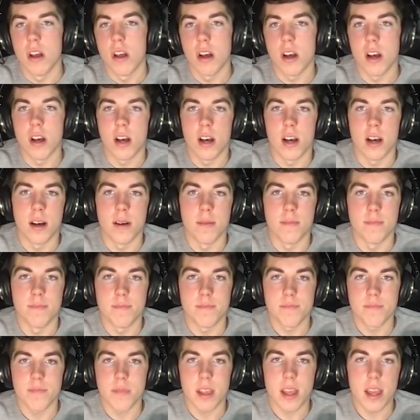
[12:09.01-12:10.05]
And
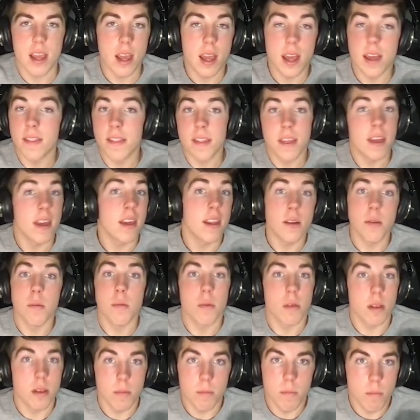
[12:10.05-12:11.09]

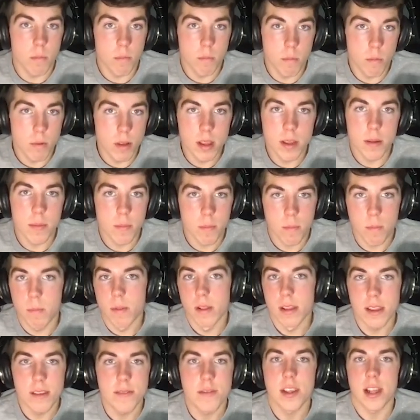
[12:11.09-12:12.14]
it really
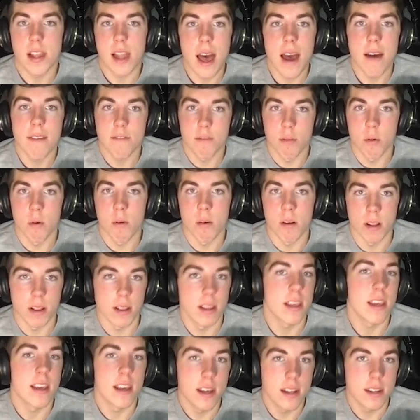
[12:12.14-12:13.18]
leaves a lot for
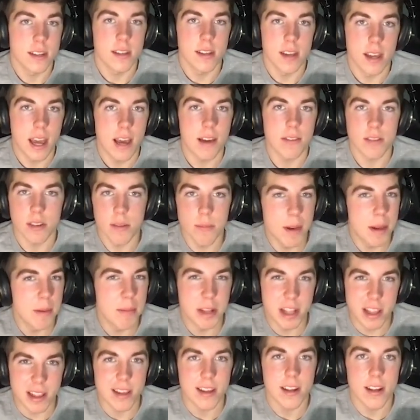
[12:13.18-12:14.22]
Aliyah to have to maybe
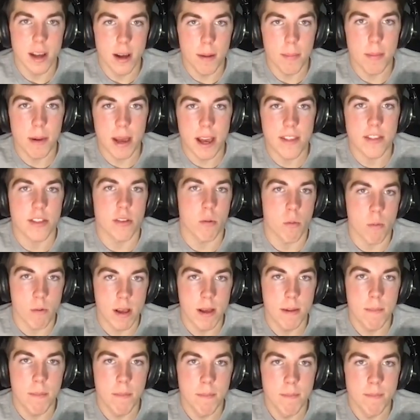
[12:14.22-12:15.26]
clean up at the
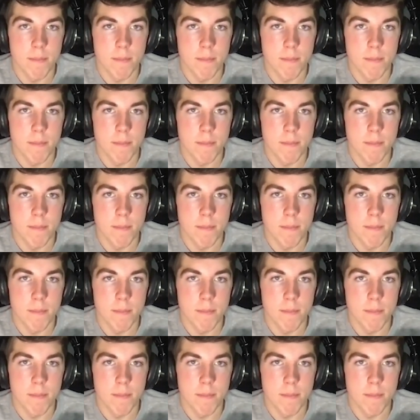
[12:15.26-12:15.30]
rim,